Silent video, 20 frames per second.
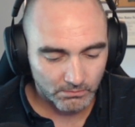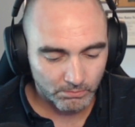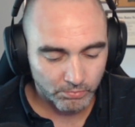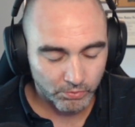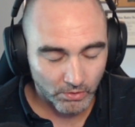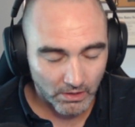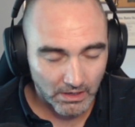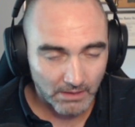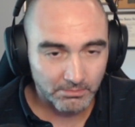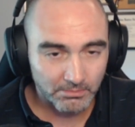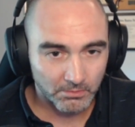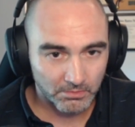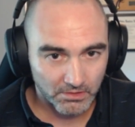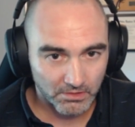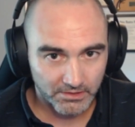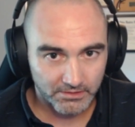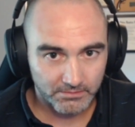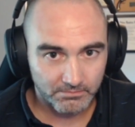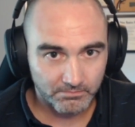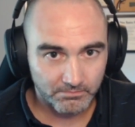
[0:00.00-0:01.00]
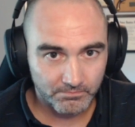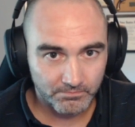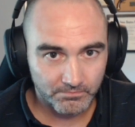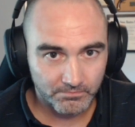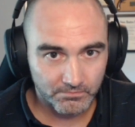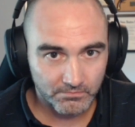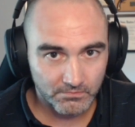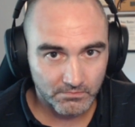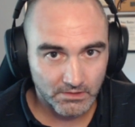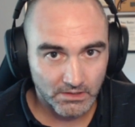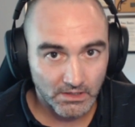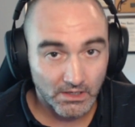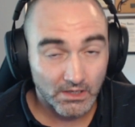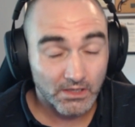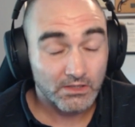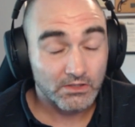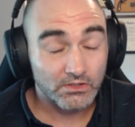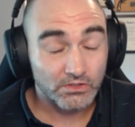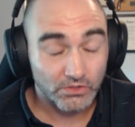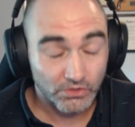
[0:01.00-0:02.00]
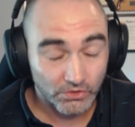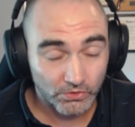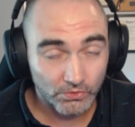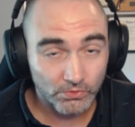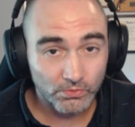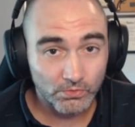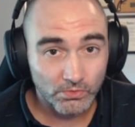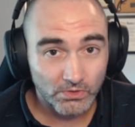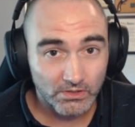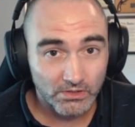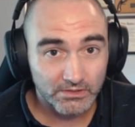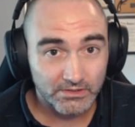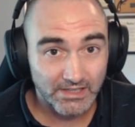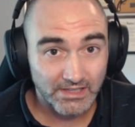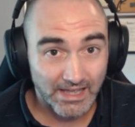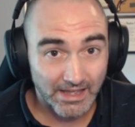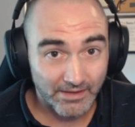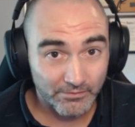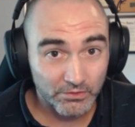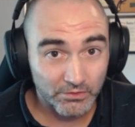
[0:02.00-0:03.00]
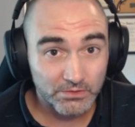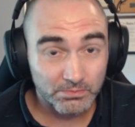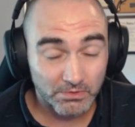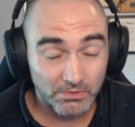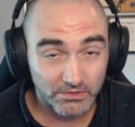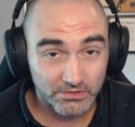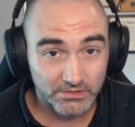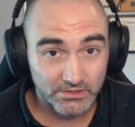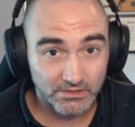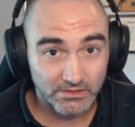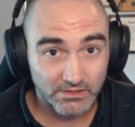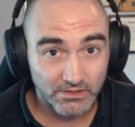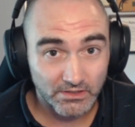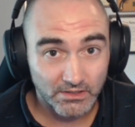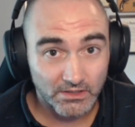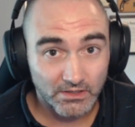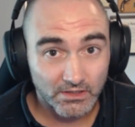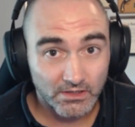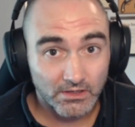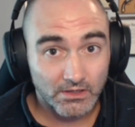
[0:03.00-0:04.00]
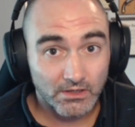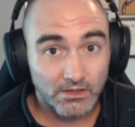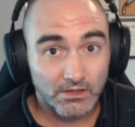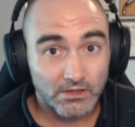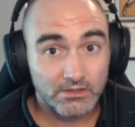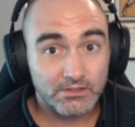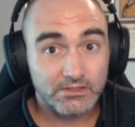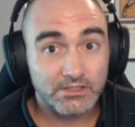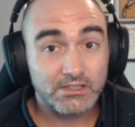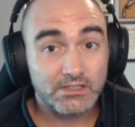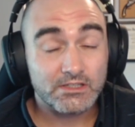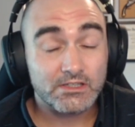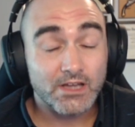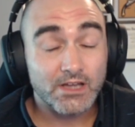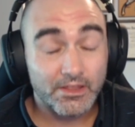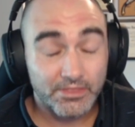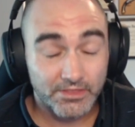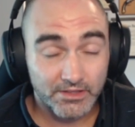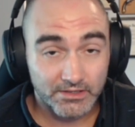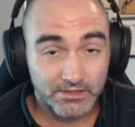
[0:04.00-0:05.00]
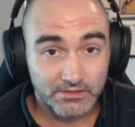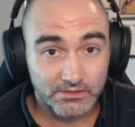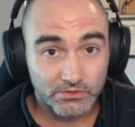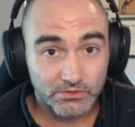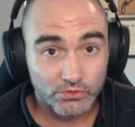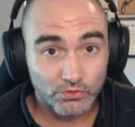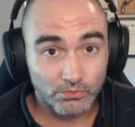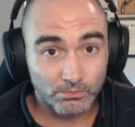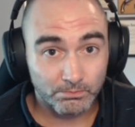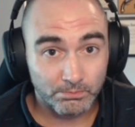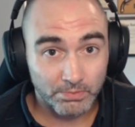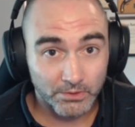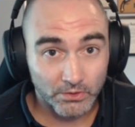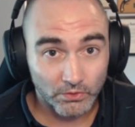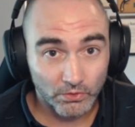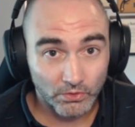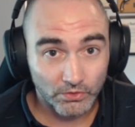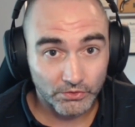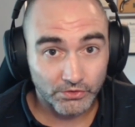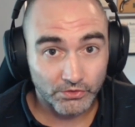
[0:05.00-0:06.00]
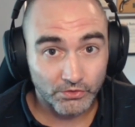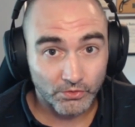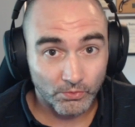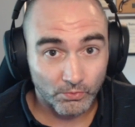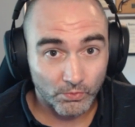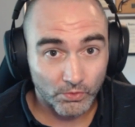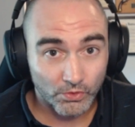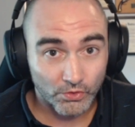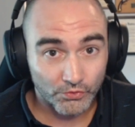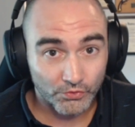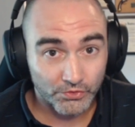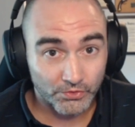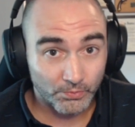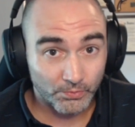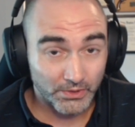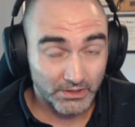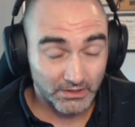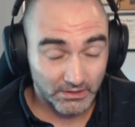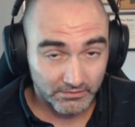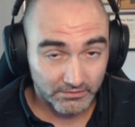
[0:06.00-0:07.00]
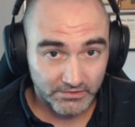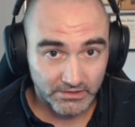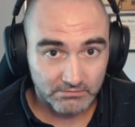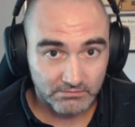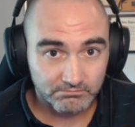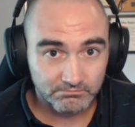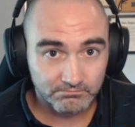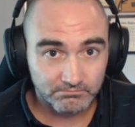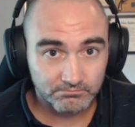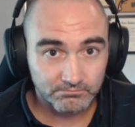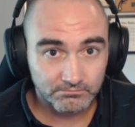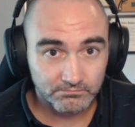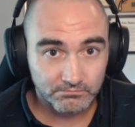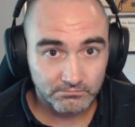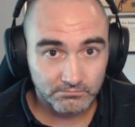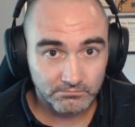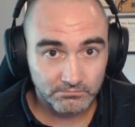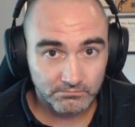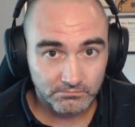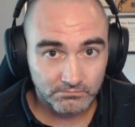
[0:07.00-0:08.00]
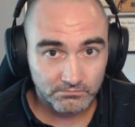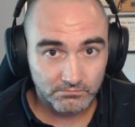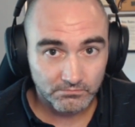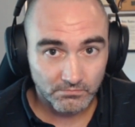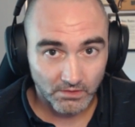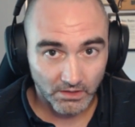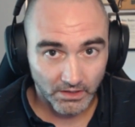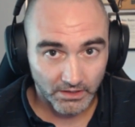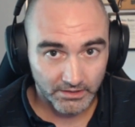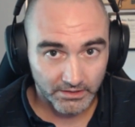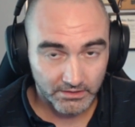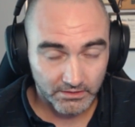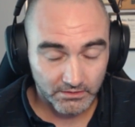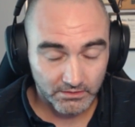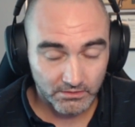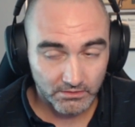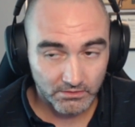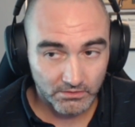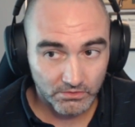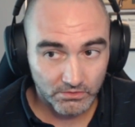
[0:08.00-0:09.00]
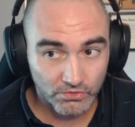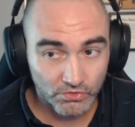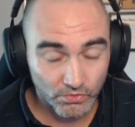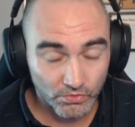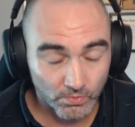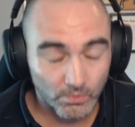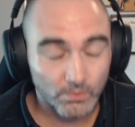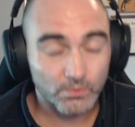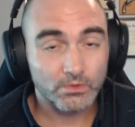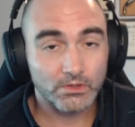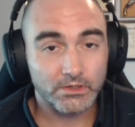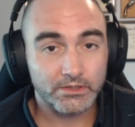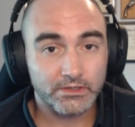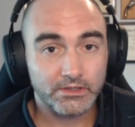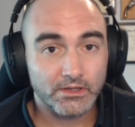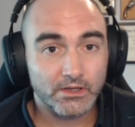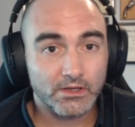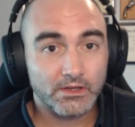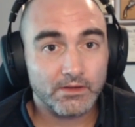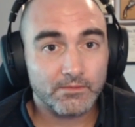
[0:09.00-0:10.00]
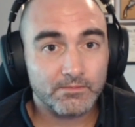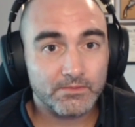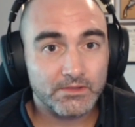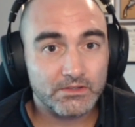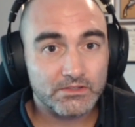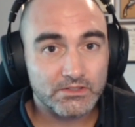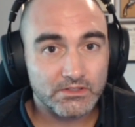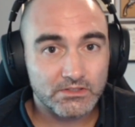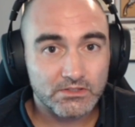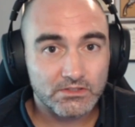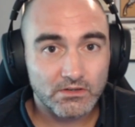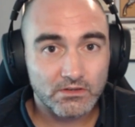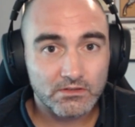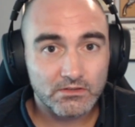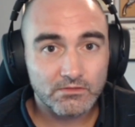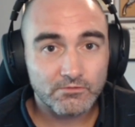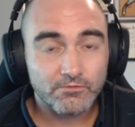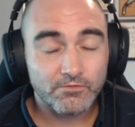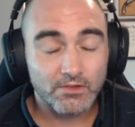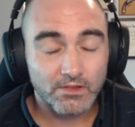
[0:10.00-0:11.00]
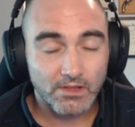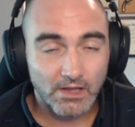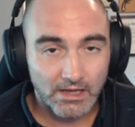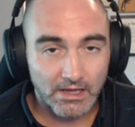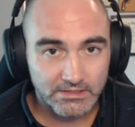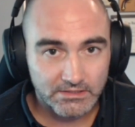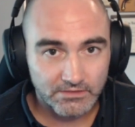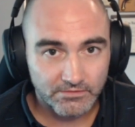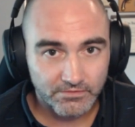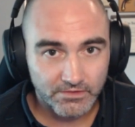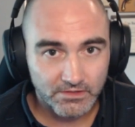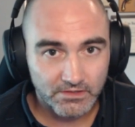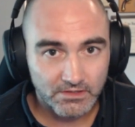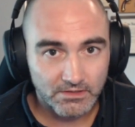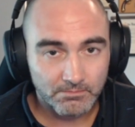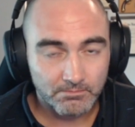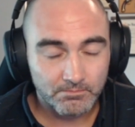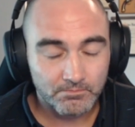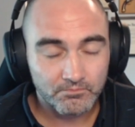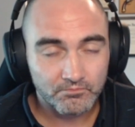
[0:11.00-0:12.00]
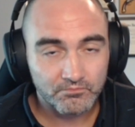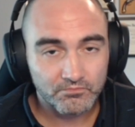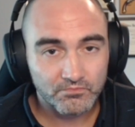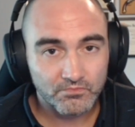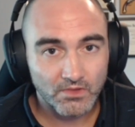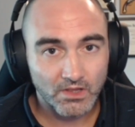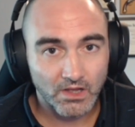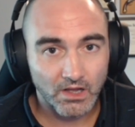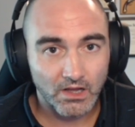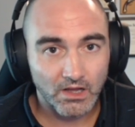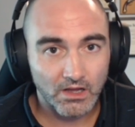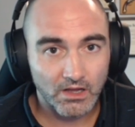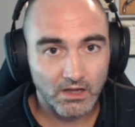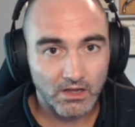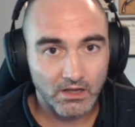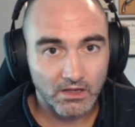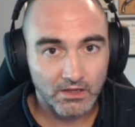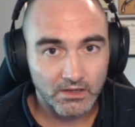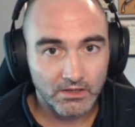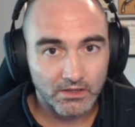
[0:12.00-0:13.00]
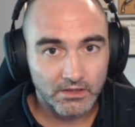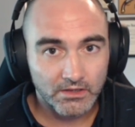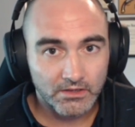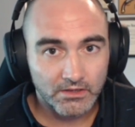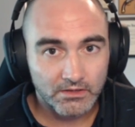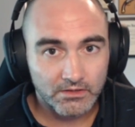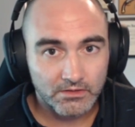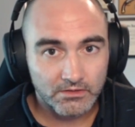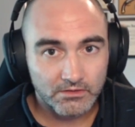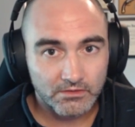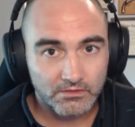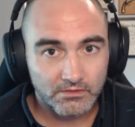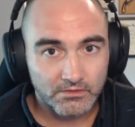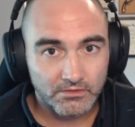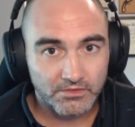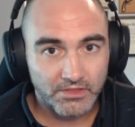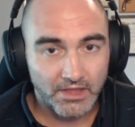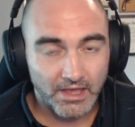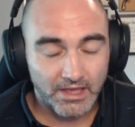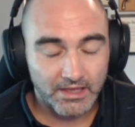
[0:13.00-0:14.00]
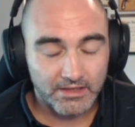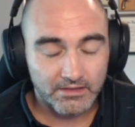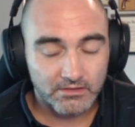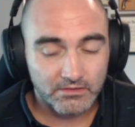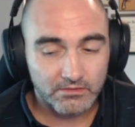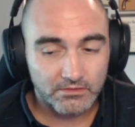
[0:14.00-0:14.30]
probably you the average person did nothing to build the world that we live in. Like truly. There's a certain philosophy uh that